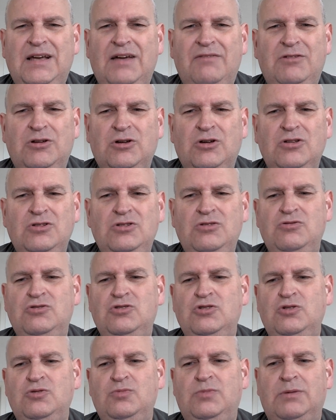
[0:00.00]
have a look on
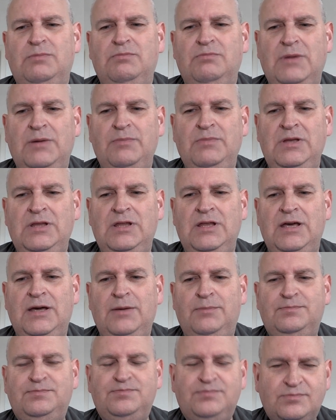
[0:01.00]
YouTube, might be
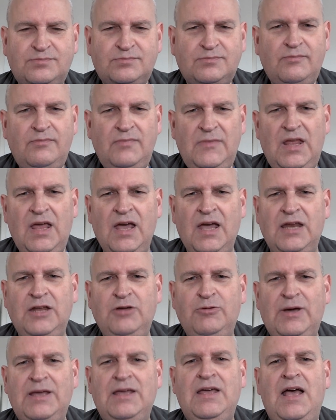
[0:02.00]
there.
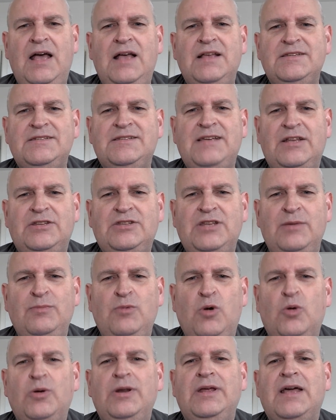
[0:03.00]
Anyway, Saturday
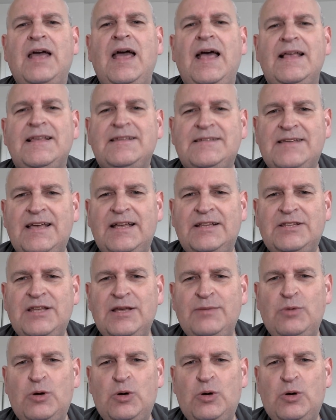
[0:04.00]
morning. Saturday